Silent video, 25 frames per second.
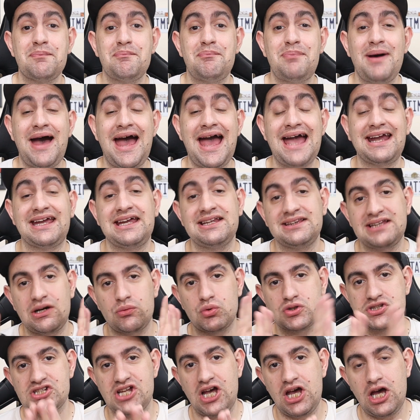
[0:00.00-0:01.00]
we're back, and that
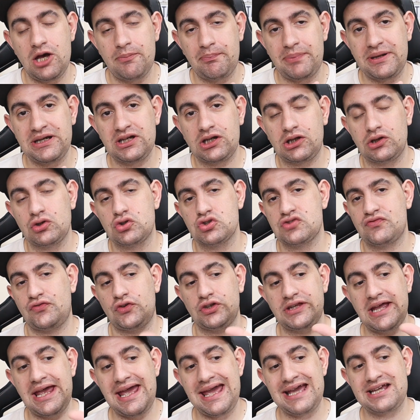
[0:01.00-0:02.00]
was the up and close
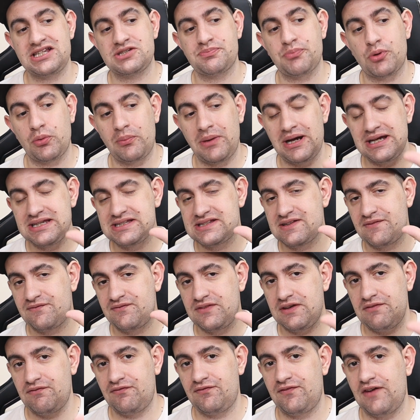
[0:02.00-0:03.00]
for the Expromizer
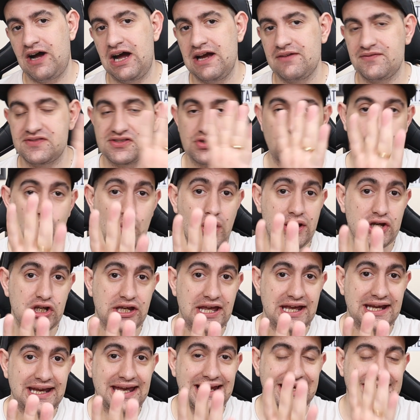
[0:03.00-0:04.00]
V five. So where you
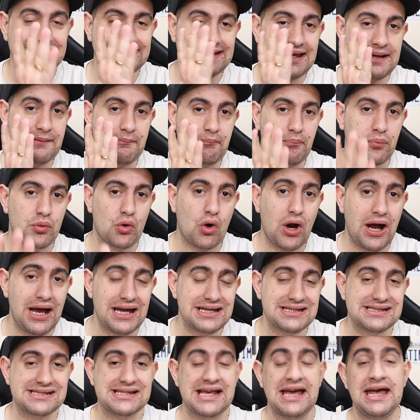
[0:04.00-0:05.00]
can get it in
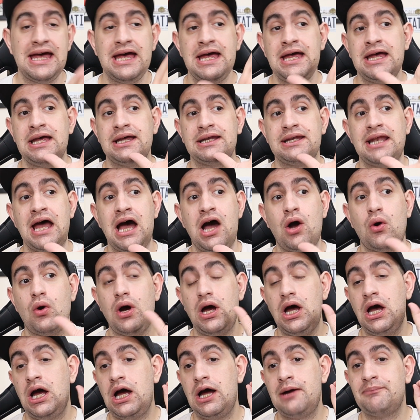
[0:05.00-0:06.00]
price.
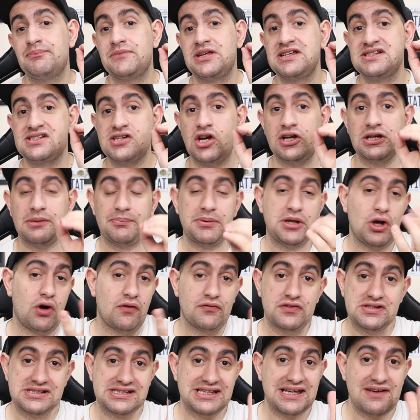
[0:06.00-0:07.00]
Now, um, it's going to be
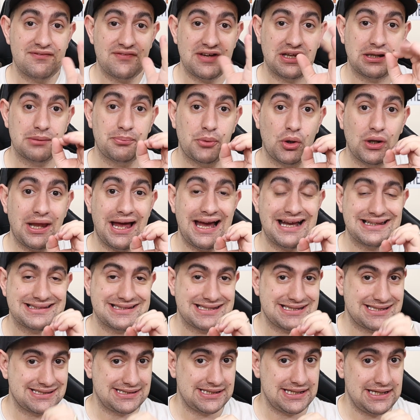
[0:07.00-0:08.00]
obviously available at
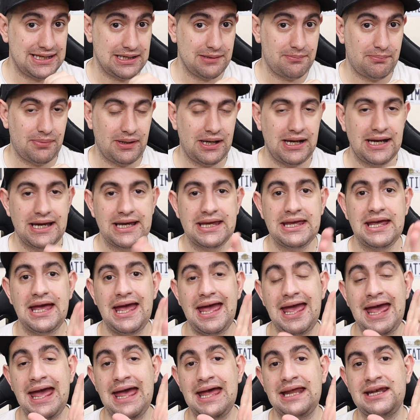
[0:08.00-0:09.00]
Seagabuy,
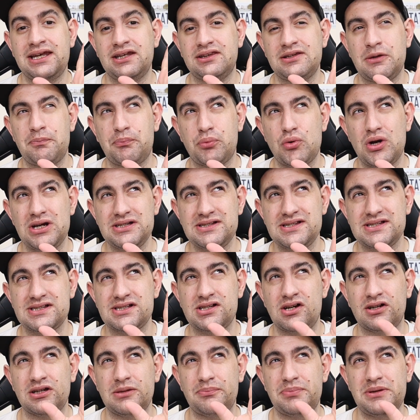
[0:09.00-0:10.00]
and the price is
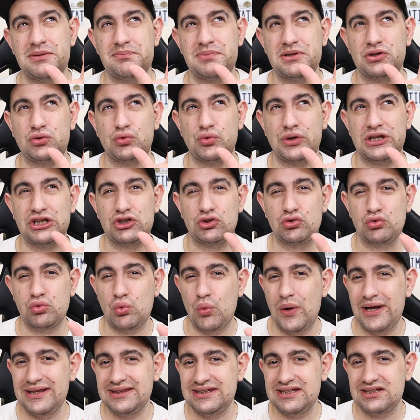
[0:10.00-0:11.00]
going to be between
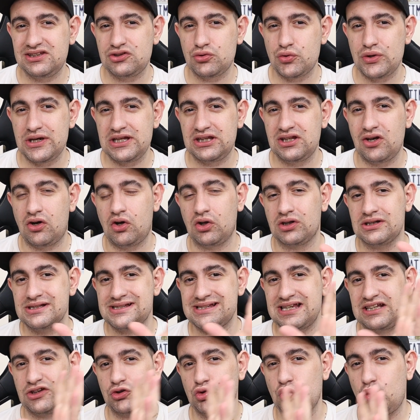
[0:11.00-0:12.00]
twenty-three
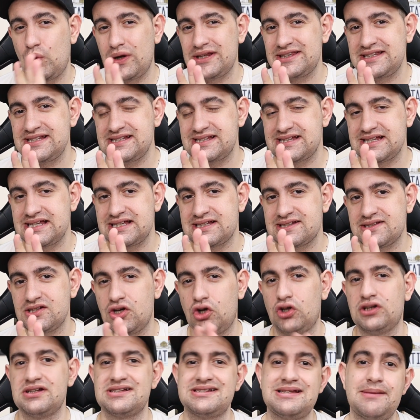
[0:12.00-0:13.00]
dollars and twenty-six
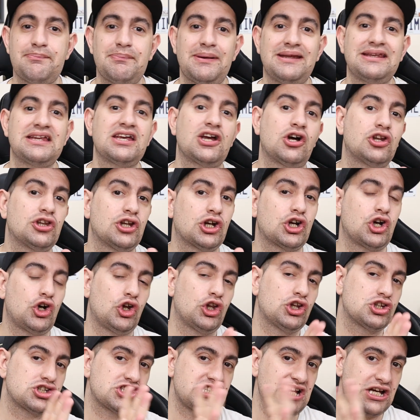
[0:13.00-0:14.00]
dollars, depending on the
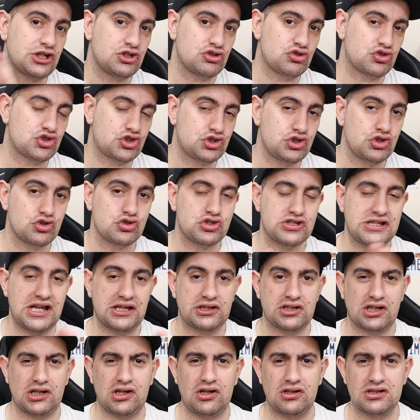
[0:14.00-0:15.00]
colors that you choose.
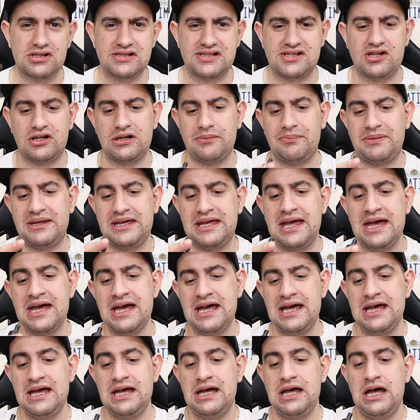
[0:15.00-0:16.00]
Now, the color is going to be
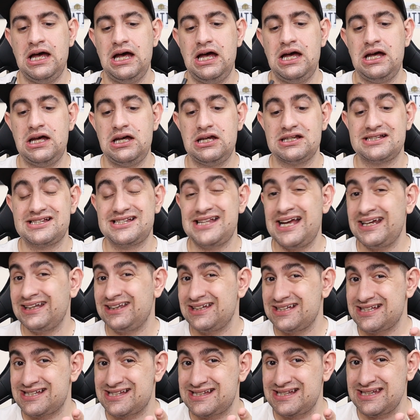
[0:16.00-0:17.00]
uh,
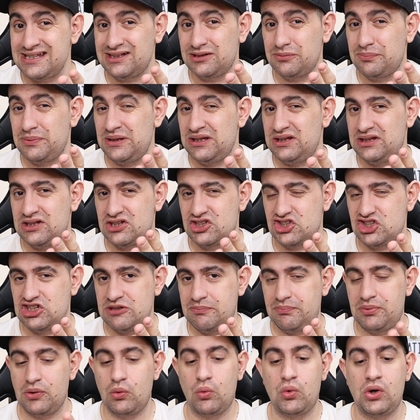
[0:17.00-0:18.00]
stainless steel, be the
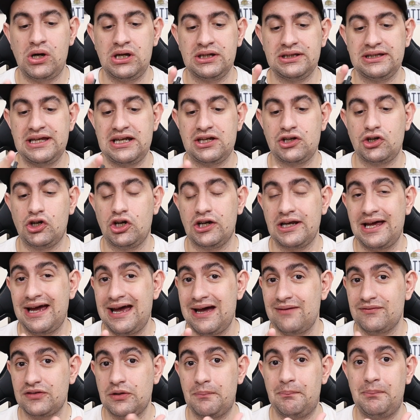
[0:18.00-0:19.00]
cheaper one, then you're going to
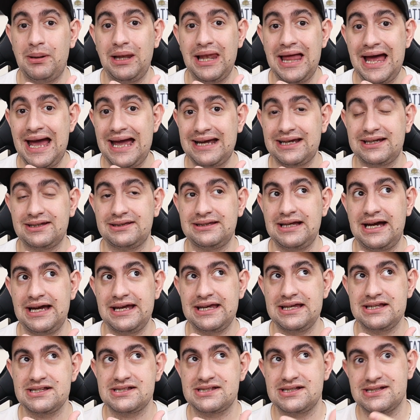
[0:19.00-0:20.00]
have the black,
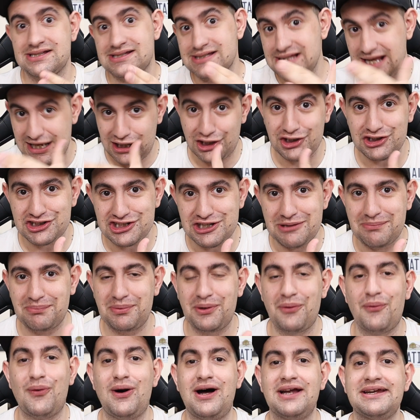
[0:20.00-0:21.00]
that is the second
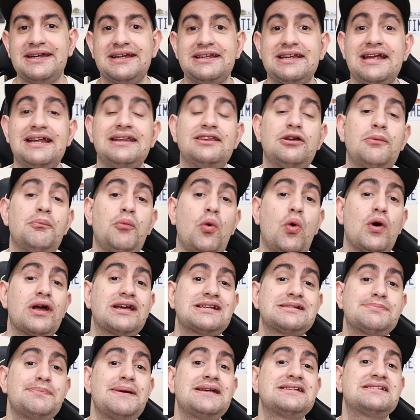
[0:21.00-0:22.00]
cheaper one, and then the more
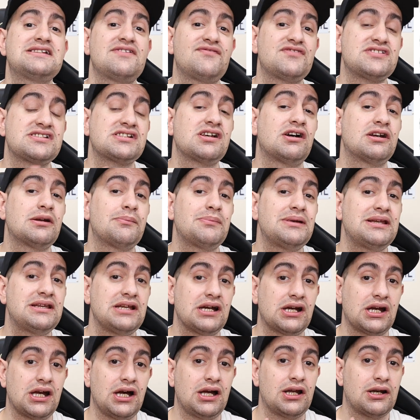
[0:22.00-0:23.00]
expensive is going to be
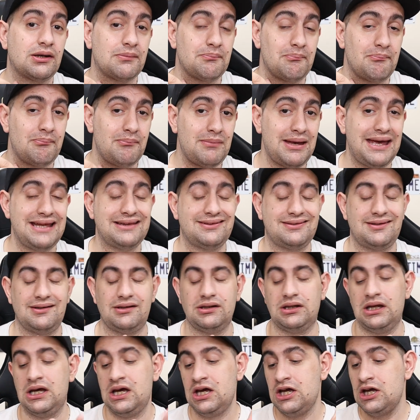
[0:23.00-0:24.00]
the
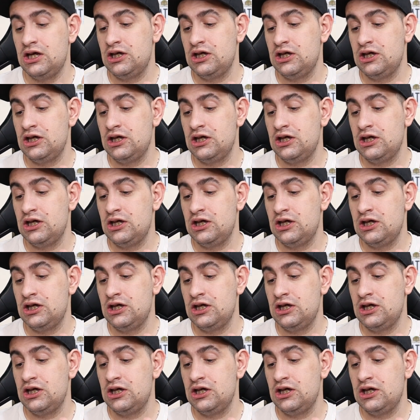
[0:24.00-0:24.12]
gunmetal.